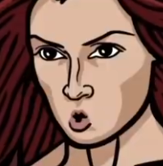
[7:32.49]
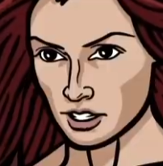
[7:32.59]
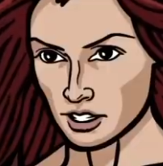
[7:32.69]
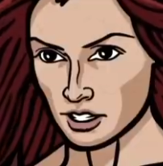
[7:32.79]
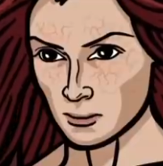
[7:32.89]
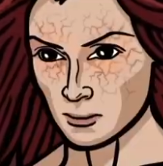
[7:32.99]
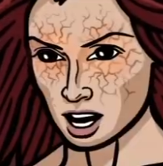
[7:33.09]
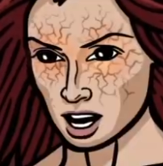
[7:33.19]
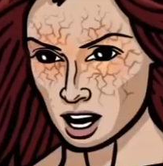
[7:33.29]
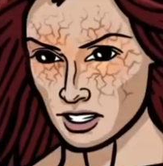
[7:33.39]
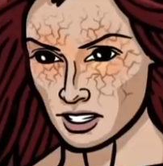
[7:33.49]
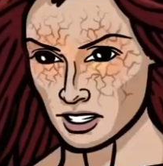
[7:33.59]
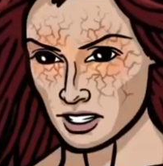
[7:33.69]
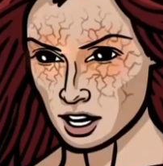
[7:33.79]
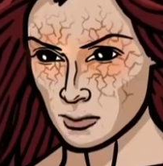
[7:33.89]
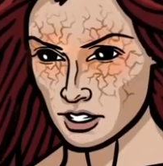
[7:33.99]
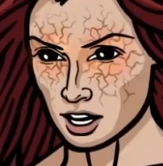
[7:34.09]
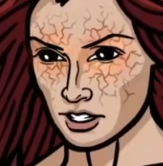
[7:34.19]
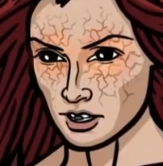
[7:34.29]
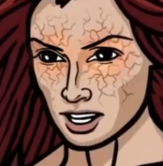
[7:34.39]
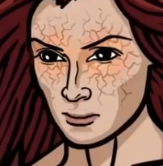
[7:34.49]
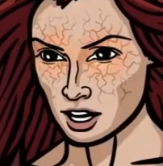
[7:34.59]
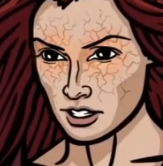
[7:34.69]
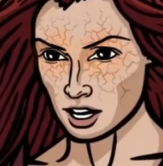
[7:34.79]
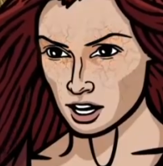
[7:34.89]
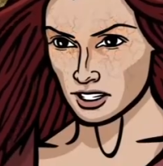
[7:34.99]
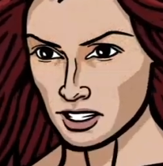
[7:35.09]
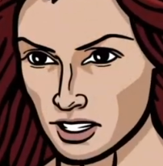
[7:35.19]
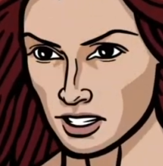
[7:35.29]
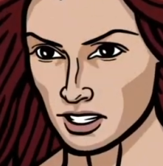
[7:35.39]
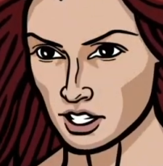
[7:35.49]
Good. To think of myself as